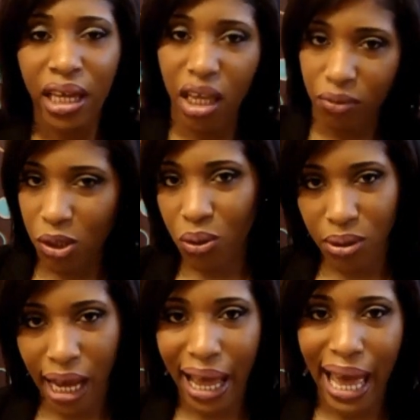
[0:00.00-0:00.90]
If you do
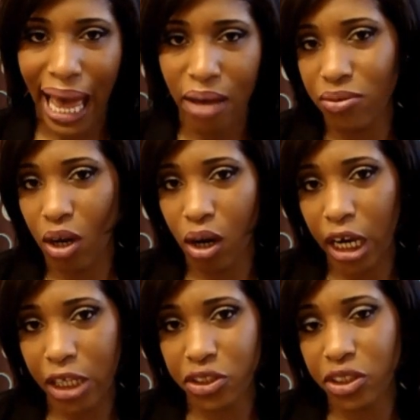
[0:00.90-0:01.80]
not have an
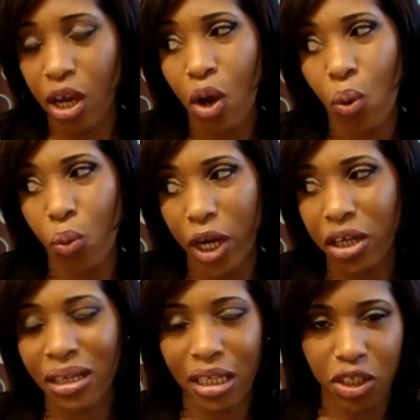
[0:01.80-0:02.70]
arch,
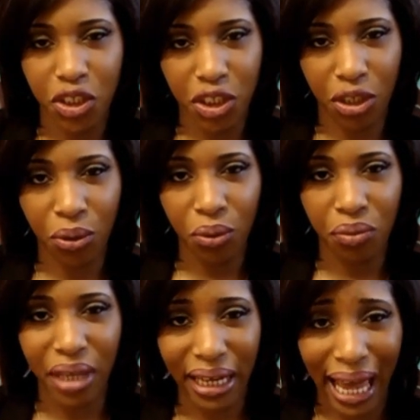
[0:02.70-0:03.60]
wearing a shoe
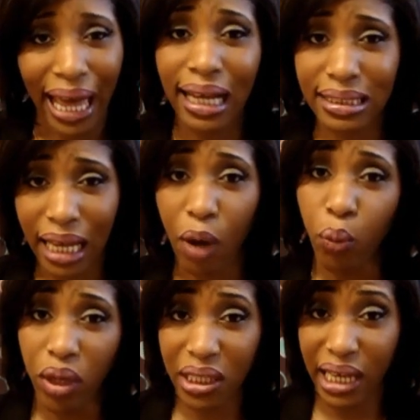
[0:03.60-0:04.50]
that has a
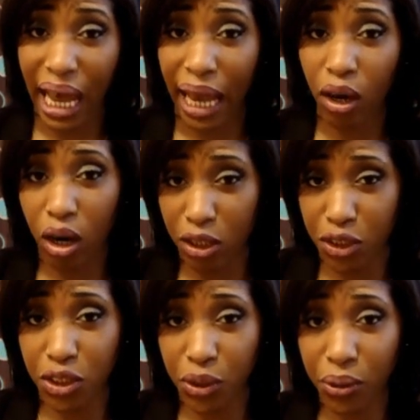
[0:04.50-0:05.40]
really high arch
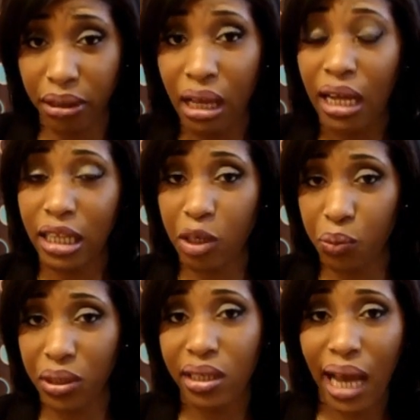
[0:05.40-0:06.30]
to it, like
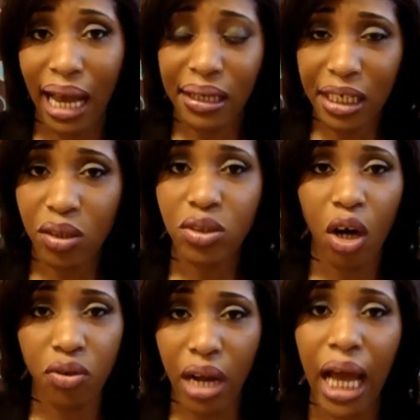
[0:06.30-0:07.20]
really high heels,
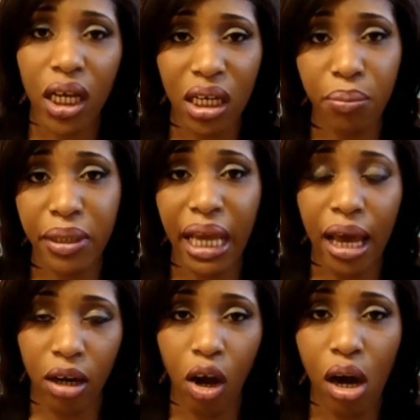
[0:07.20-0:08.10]
are not going to be
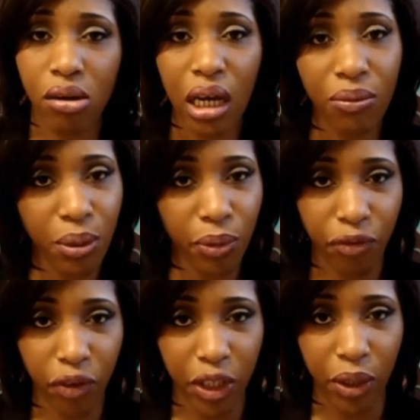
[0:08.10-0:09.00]
at all comfortable
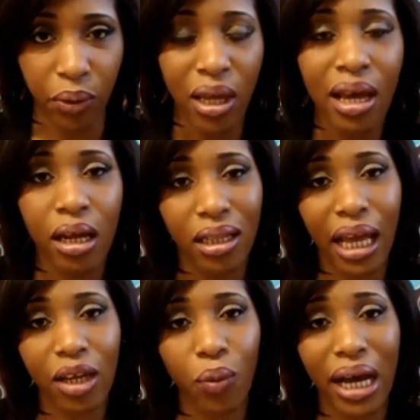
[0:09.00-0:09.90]
for you.
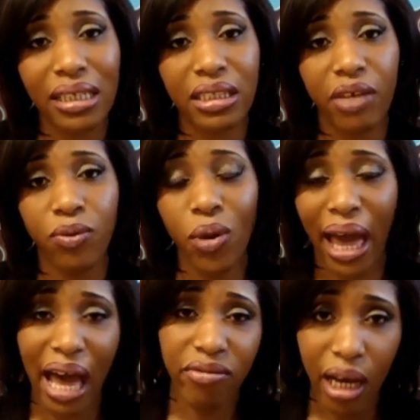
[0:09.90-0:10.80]
Likewise, if you
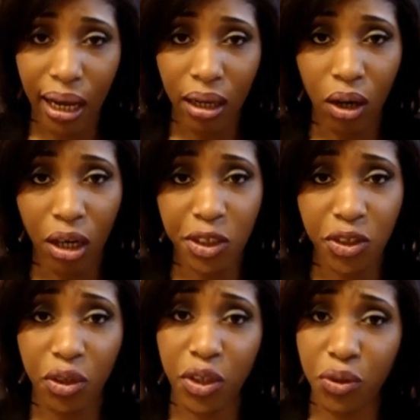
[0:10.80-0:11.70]
have a high arch
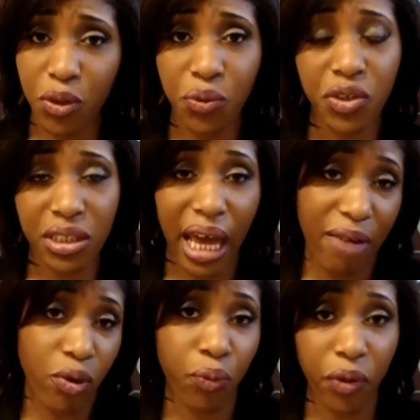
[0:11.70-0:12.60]
or you do just have
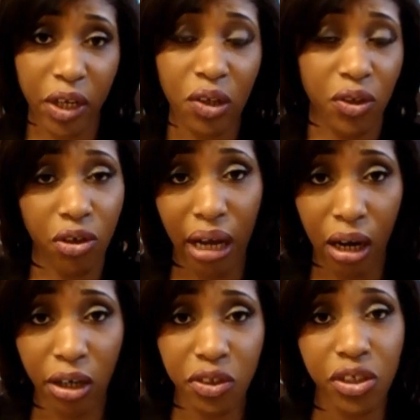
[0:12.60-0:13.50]
a regular
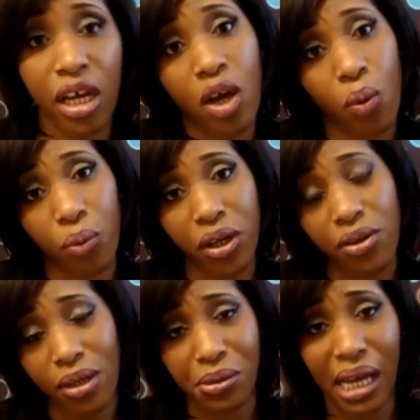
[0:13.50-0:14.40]
arch, wearing
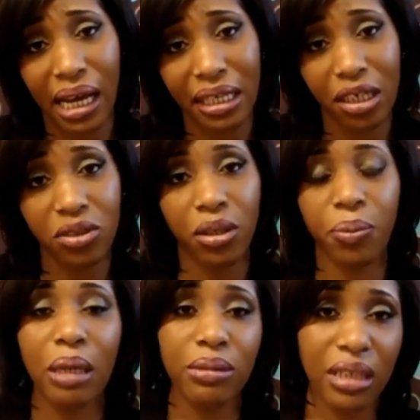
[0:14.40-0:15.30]
those high heels are
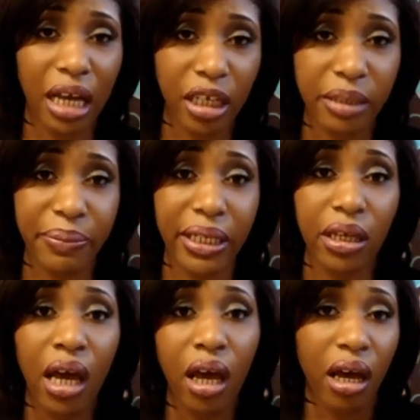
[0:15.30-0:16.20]
probably not going to
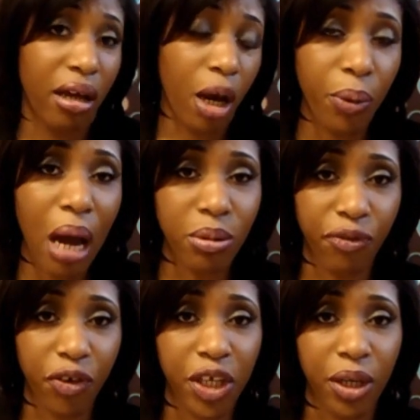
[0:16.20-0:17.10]
be a problem
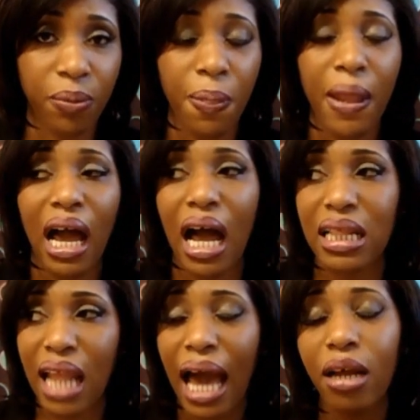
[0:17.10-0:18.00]
for you. A
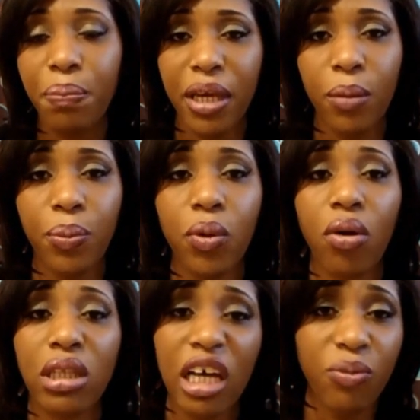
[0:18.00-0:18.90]
lot of people
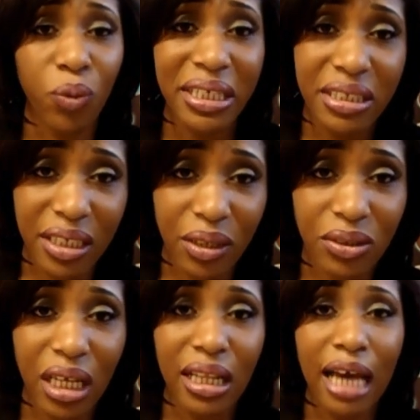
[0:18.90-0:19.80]
love wedge heels.
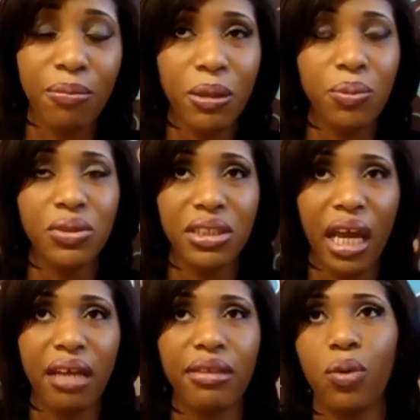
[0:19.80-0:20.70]
A lot of people
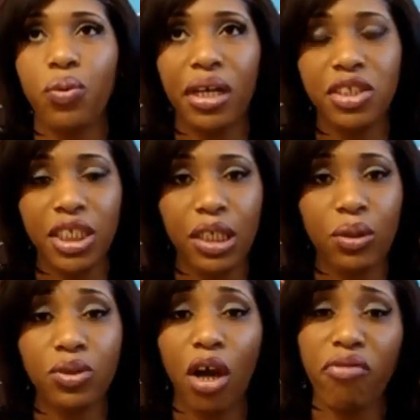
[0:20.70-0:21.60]
say that wedge
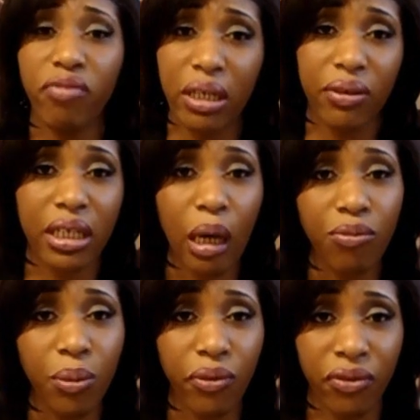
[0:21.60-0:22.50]
heels are very
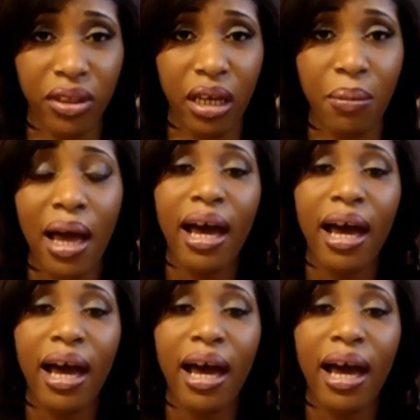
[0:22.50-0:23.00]
comfortable for them.